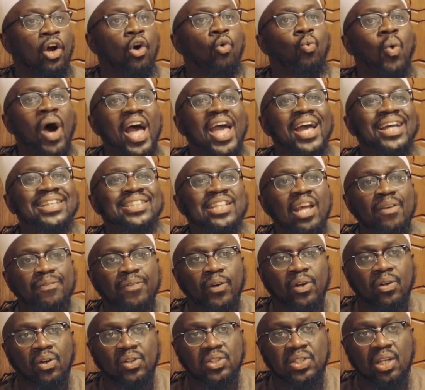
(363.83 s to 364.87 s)
Why a
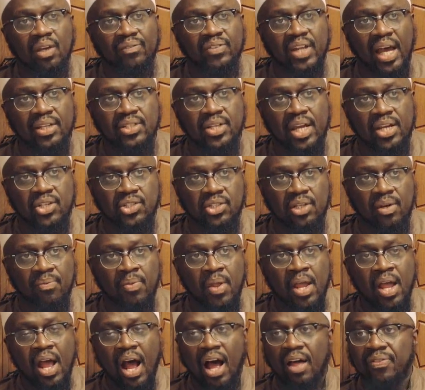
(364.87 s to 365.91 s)
difficulty of digestion?
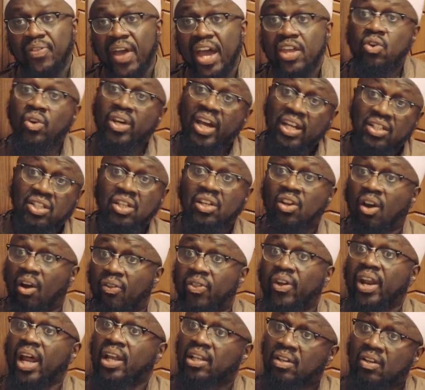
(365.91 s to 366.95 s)
And then you get to the
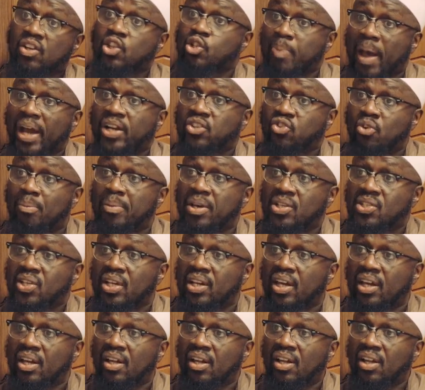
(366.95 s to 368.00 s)
other end of the spectrum,
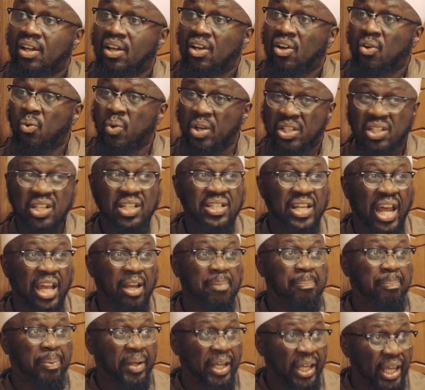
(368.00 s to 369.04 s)
isn't it? Which is
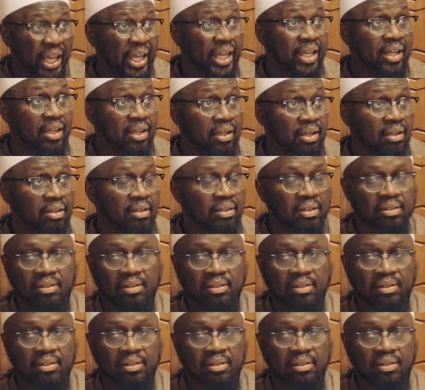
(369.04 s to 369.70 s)
like pig.